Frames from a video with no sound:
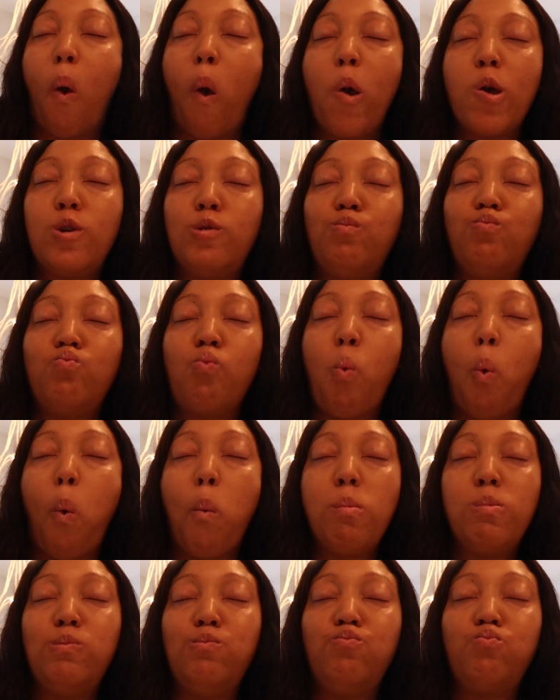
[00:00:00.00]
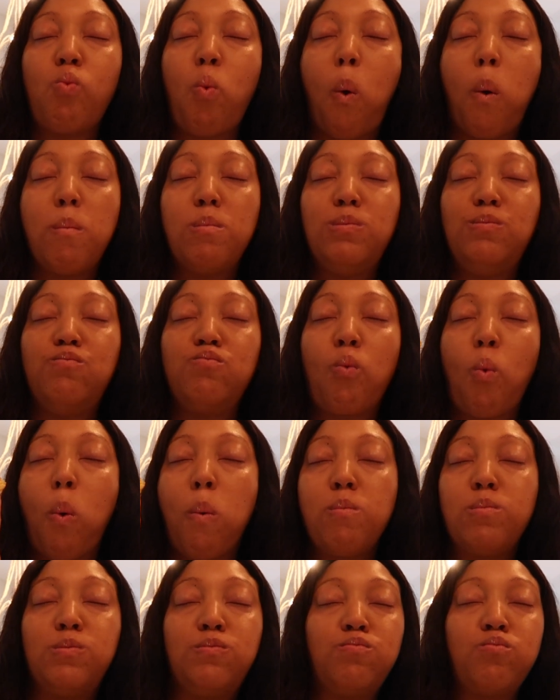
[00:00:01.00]
Mm. Mm.
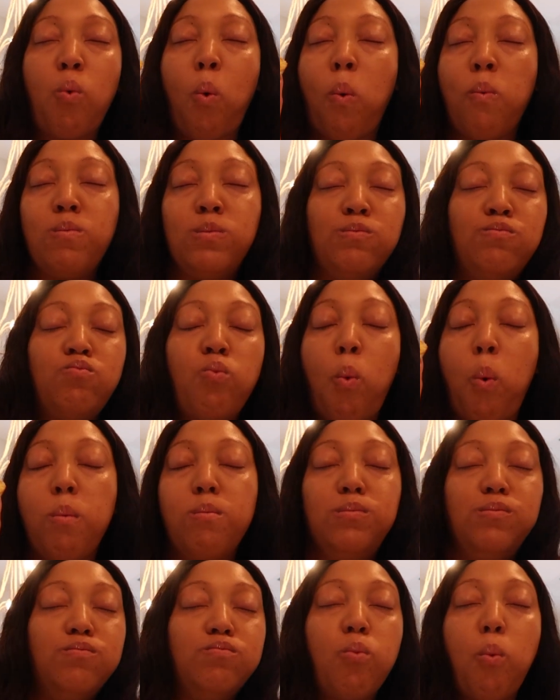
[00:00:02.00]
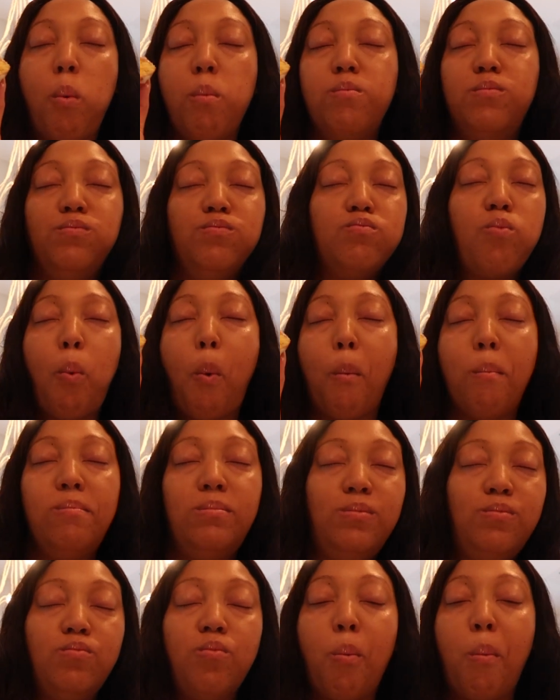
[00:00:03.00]
so what we doing here? Mm.
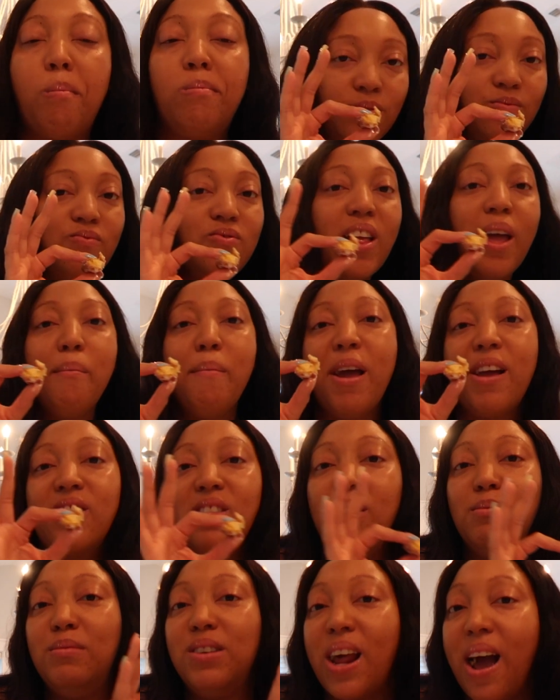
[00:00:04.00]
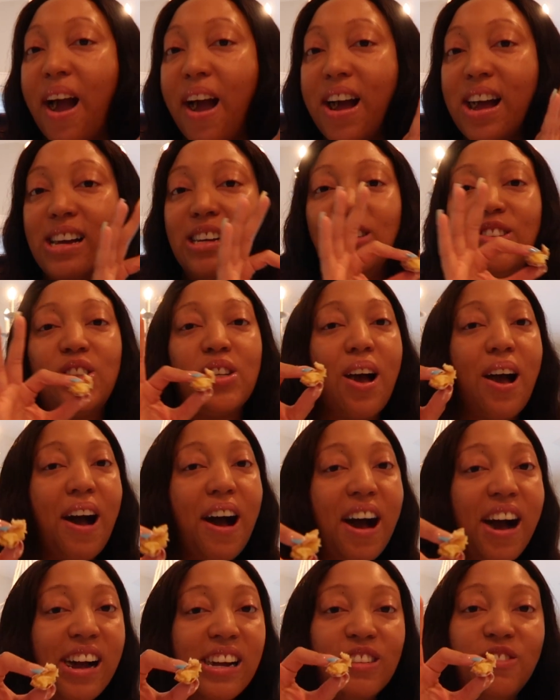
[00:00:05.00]
They make them nice,
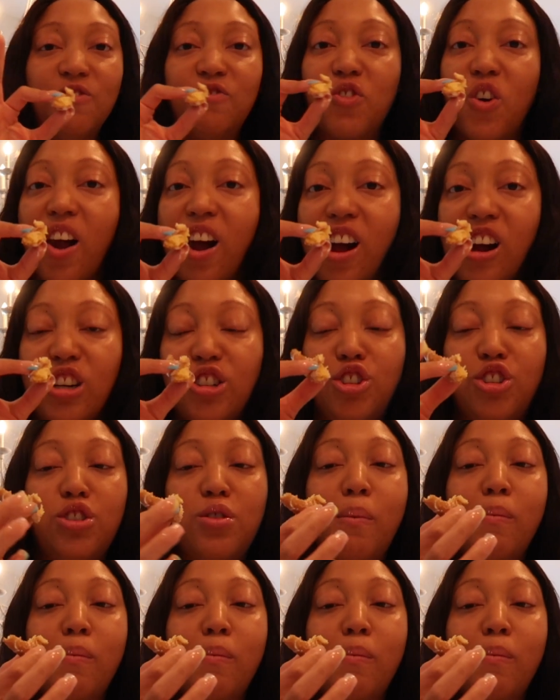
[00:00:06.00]
hot, and fresh.